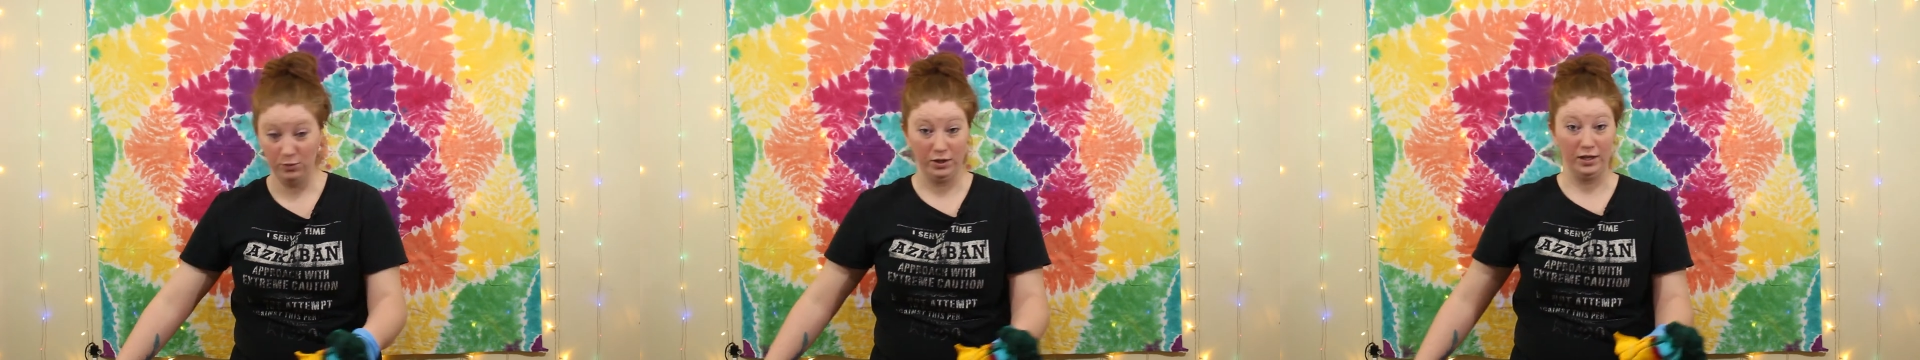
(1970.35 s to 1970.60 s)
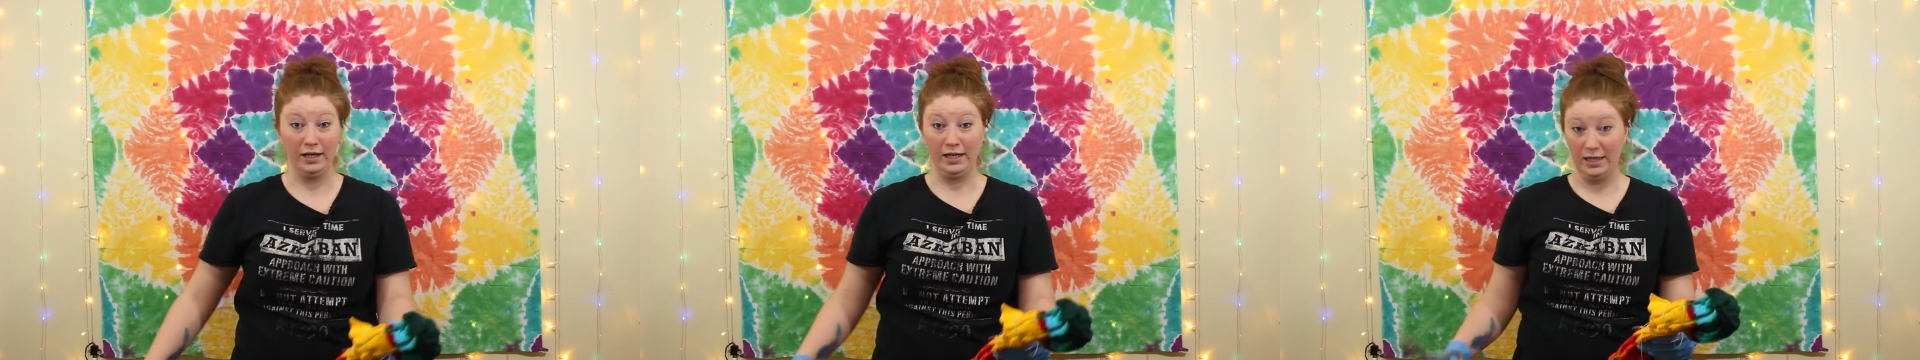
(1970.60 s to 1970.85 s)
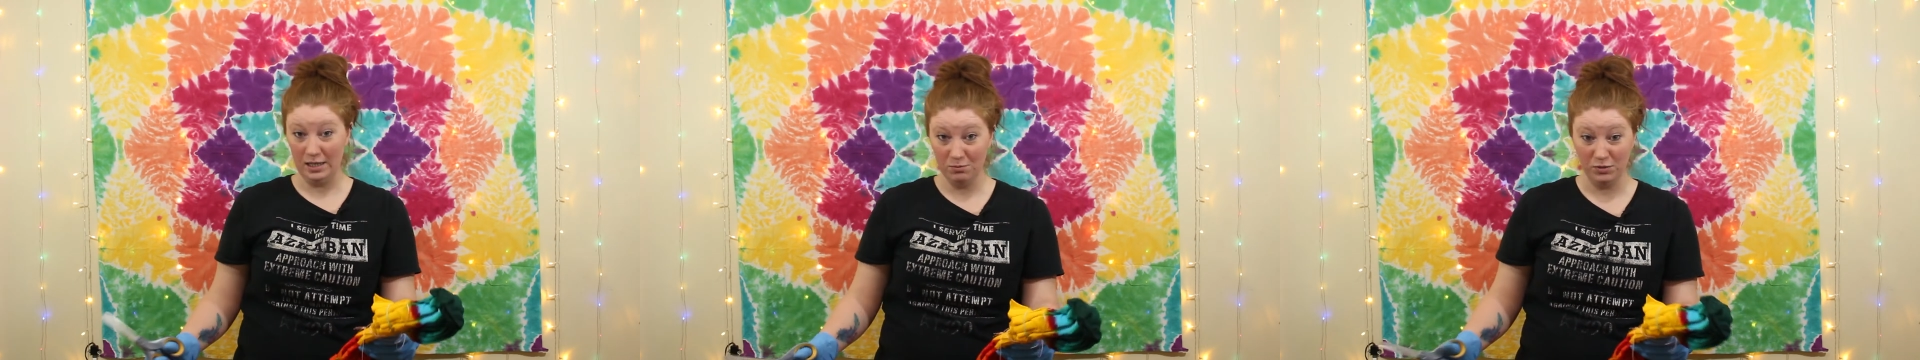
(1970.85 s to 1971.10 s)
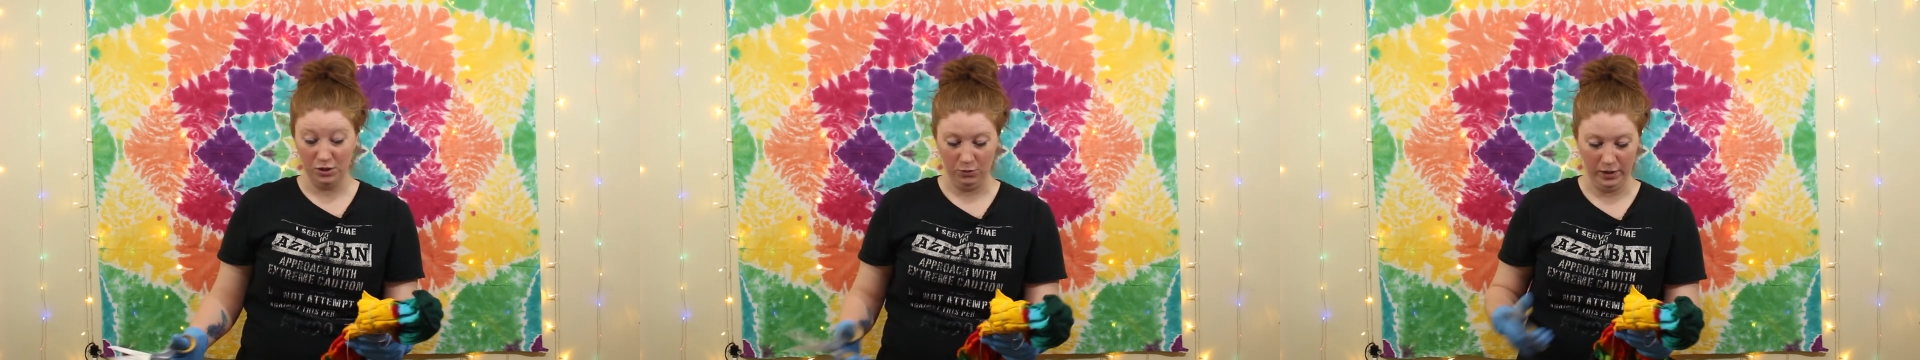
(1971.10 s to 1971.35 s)
We're gonna
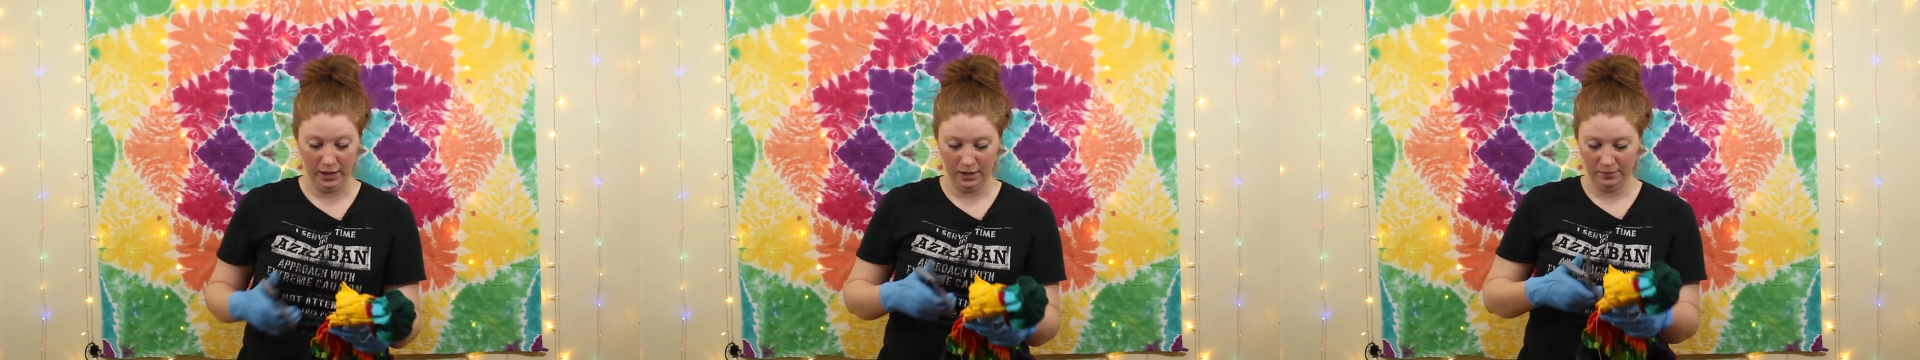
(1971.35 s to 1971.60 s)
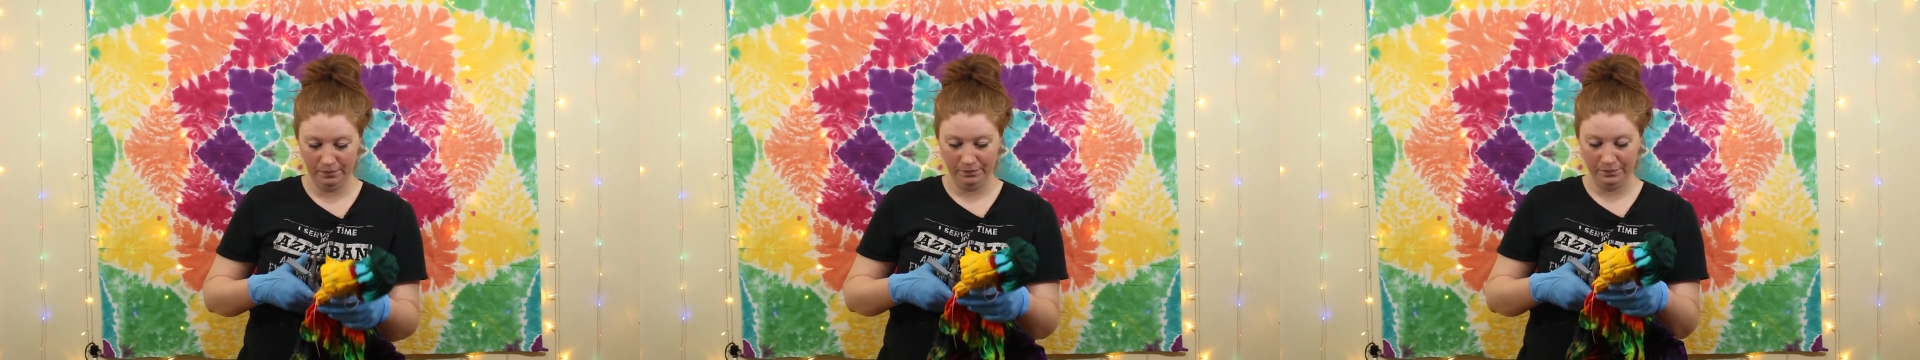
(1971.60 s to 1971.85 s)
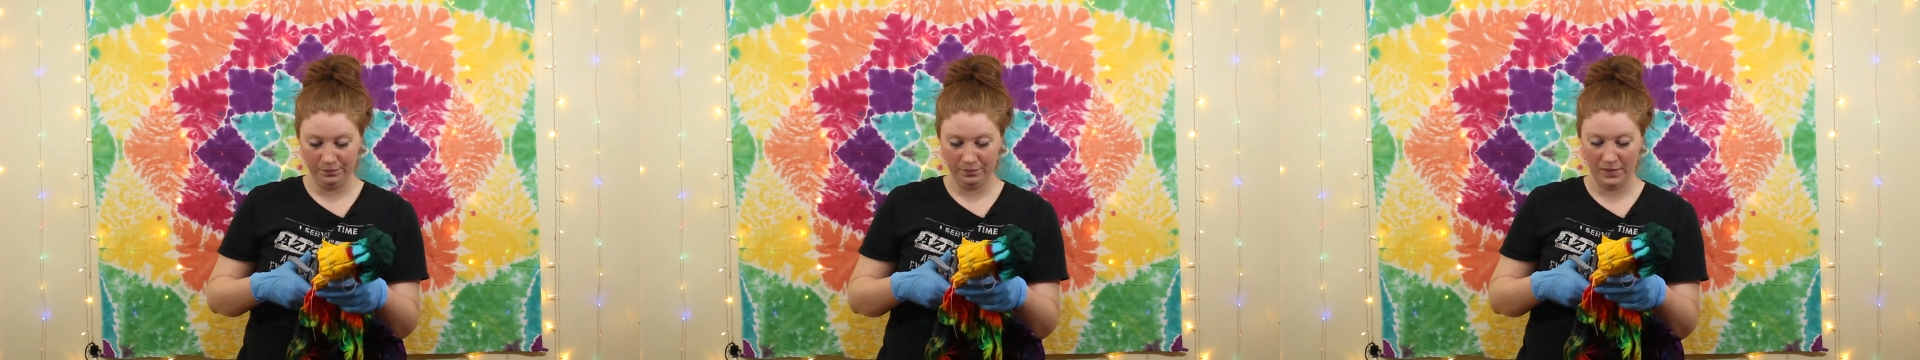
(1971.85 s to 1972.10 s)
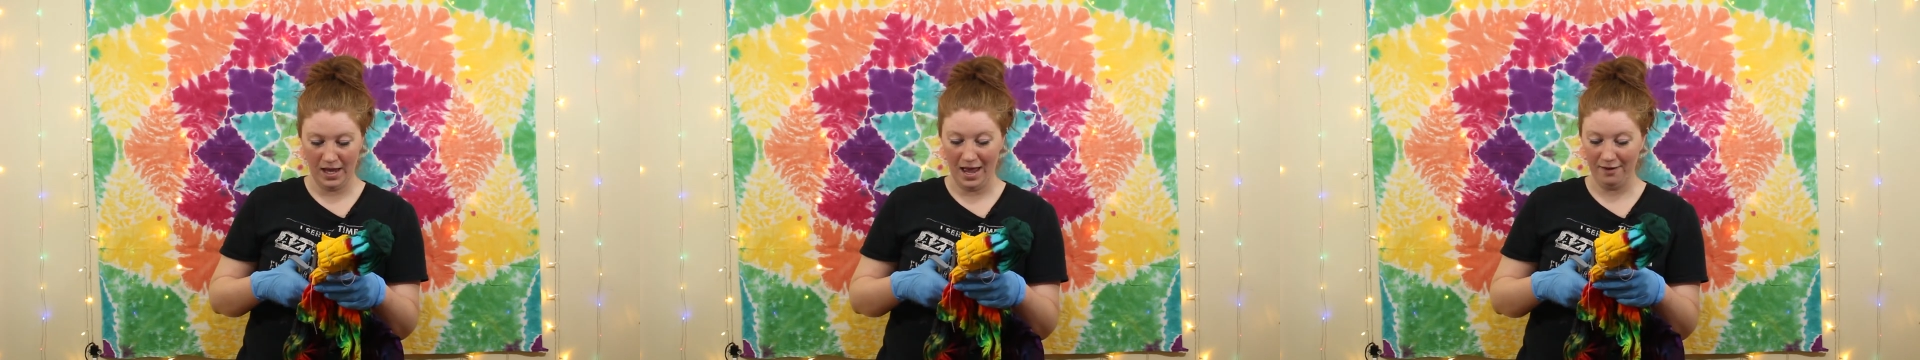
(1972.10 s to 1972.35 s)
keep doing it
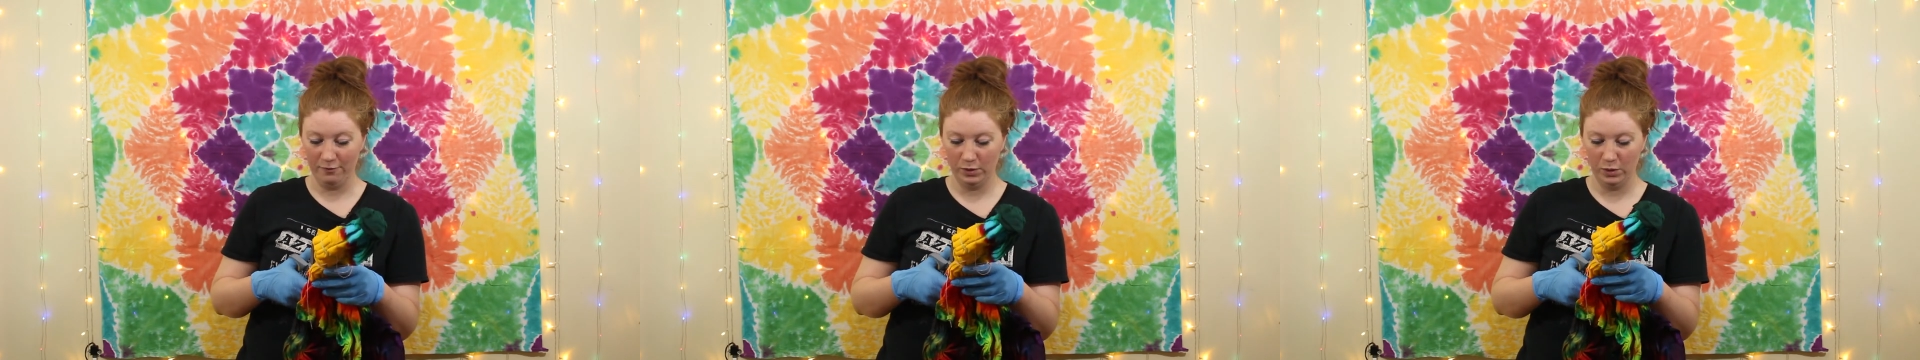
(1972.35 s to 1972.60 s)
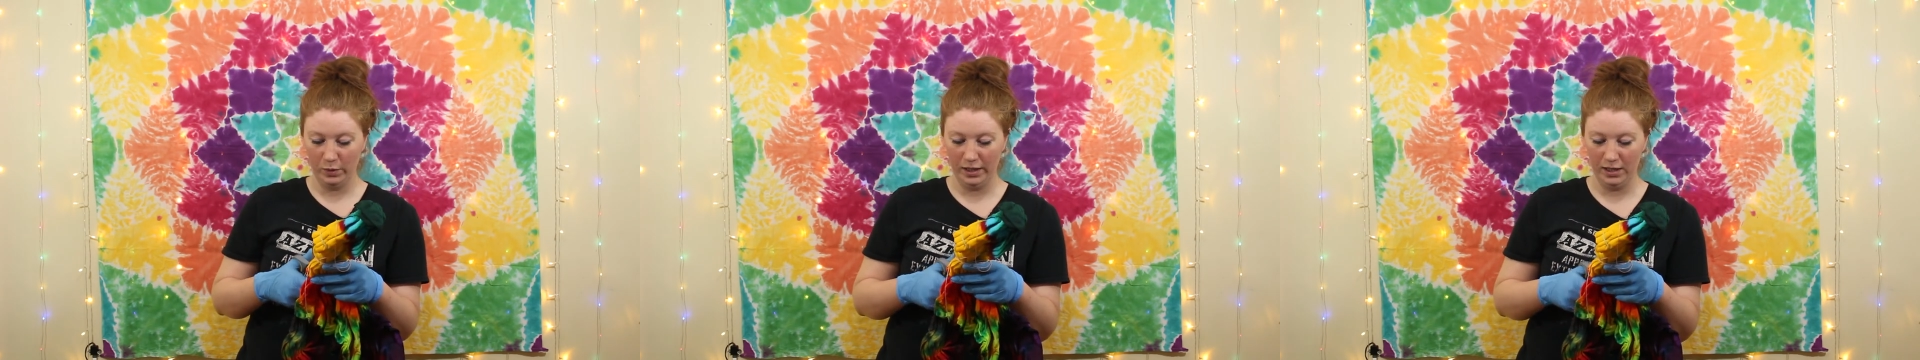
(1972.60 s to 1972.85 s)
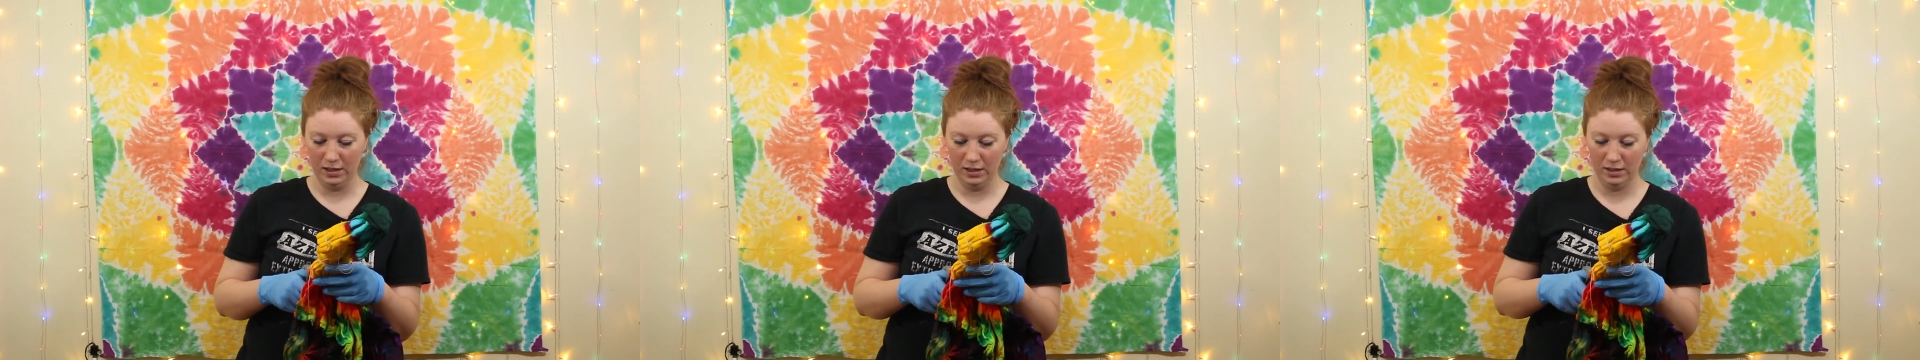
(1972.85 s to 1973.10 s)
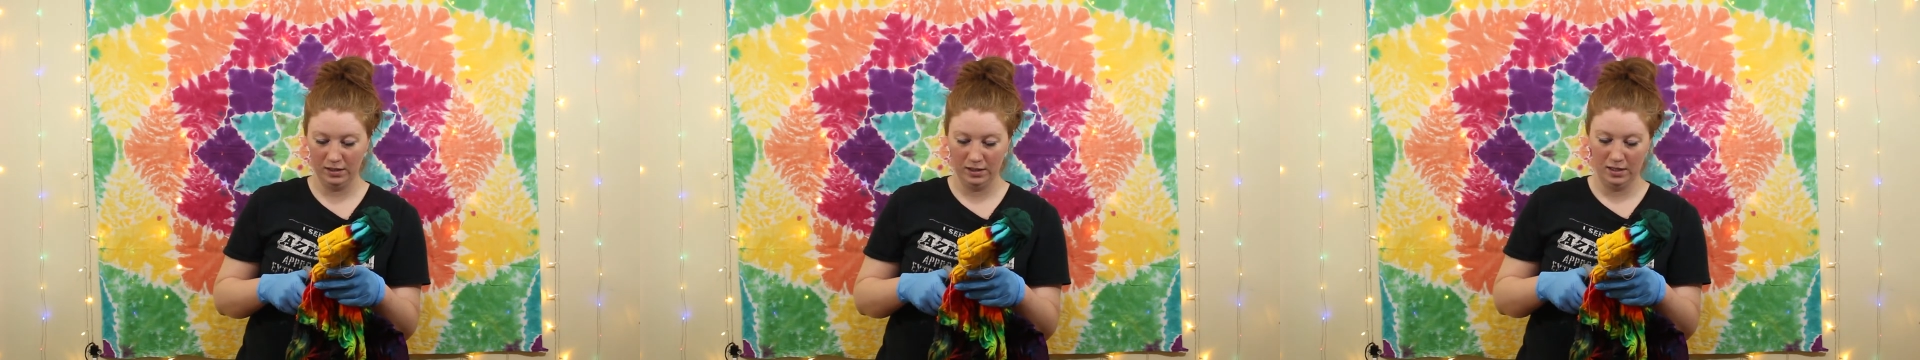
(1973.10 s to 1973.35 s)
every week.